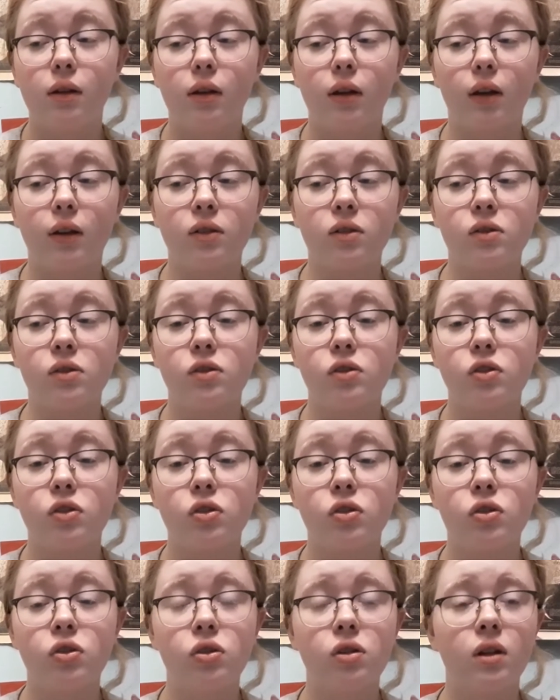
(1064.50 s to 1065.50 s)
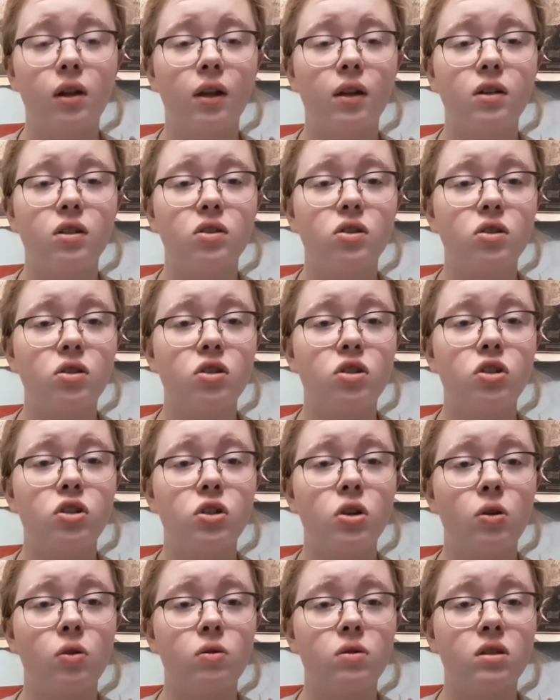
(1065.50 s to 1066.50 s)
And that just
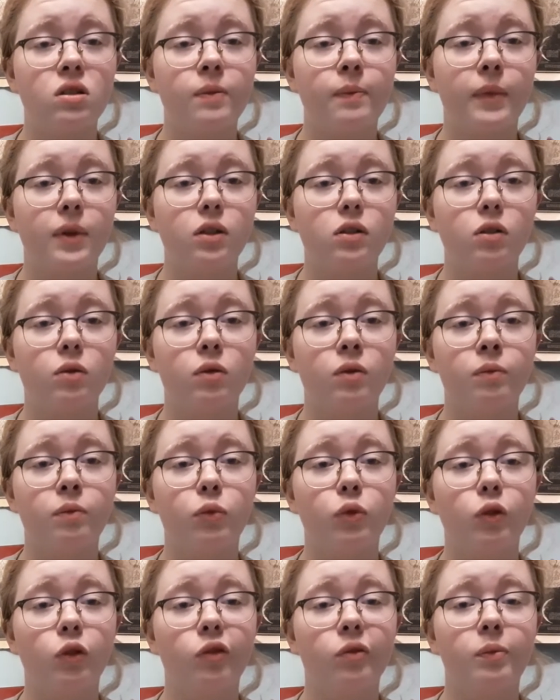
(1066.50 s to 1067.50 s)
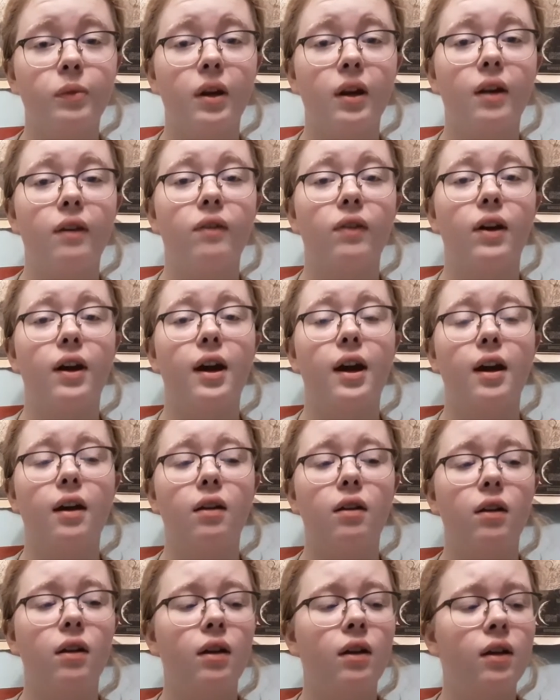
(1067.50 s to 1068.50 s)
shows the mental improvement I've had
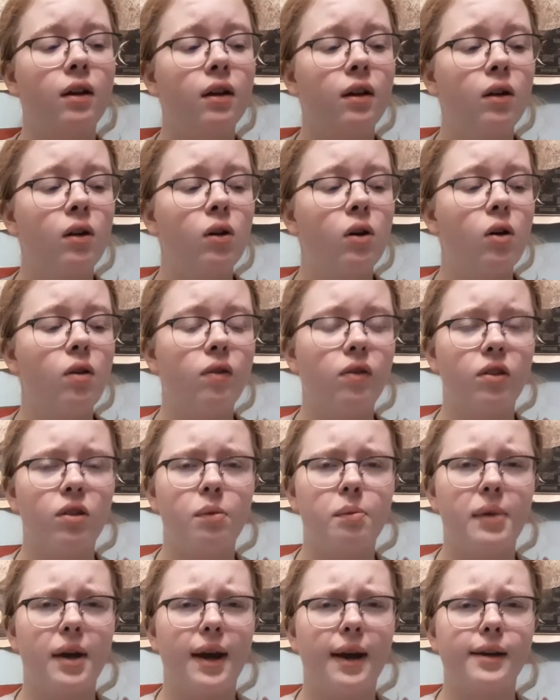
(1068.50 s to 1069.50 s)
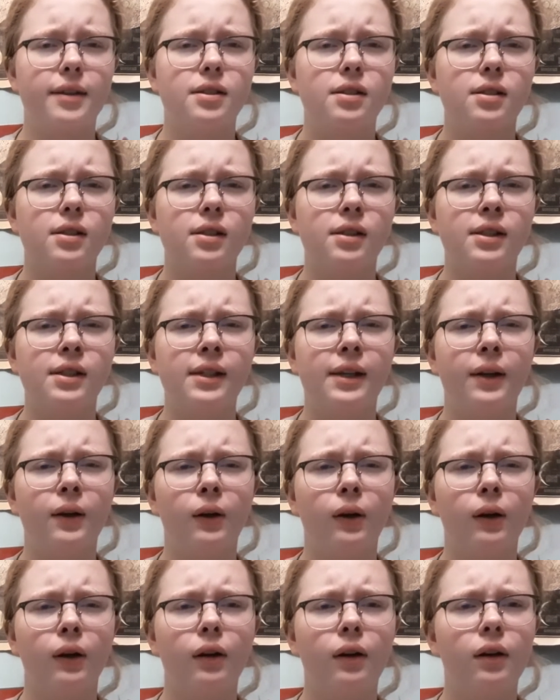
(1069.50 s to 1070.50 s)
over the past
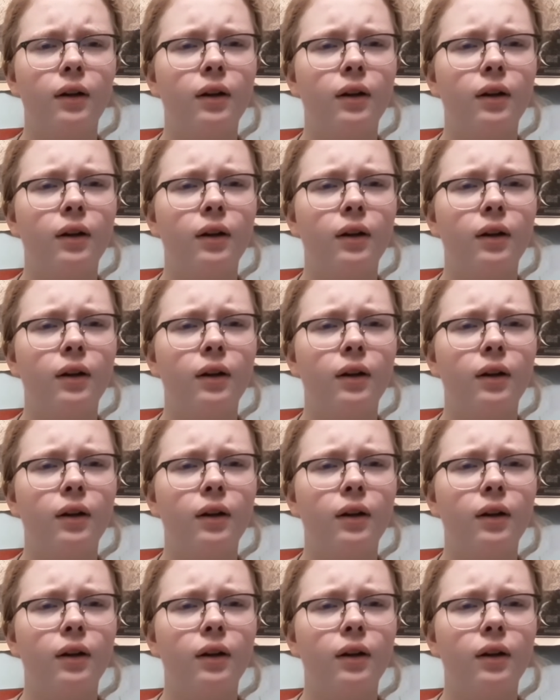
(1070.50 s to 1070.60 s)
year.